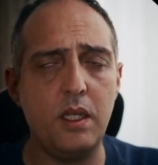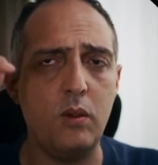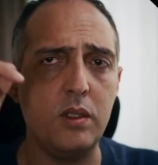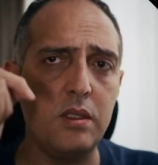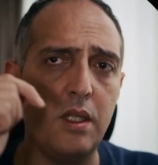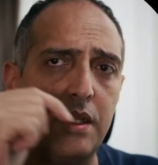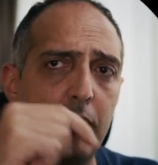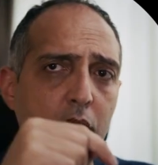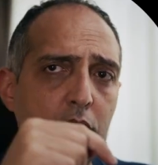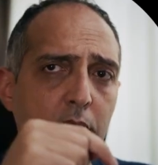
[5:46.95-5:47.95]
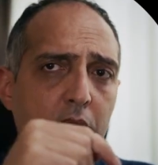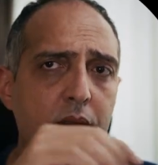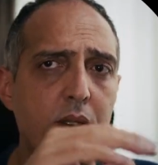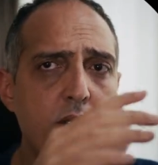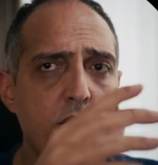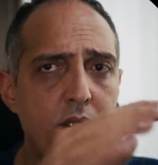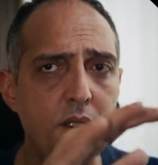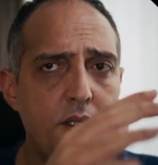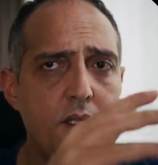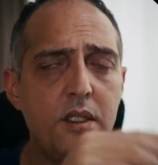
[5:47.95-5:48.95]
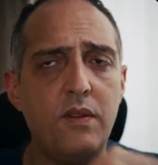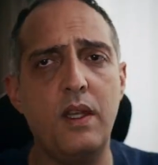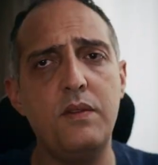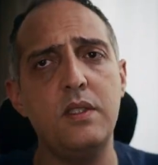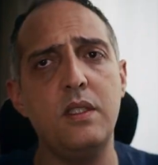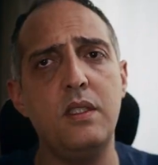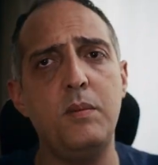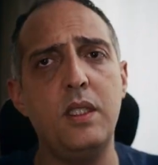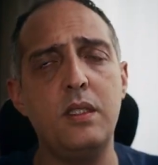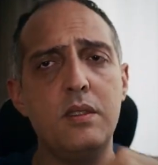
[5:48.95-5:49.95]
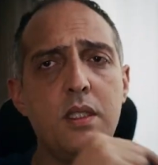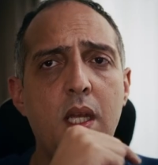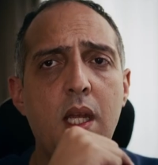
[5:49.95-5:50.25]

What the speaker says: I will start the myotomy at 33, 35 centimeters,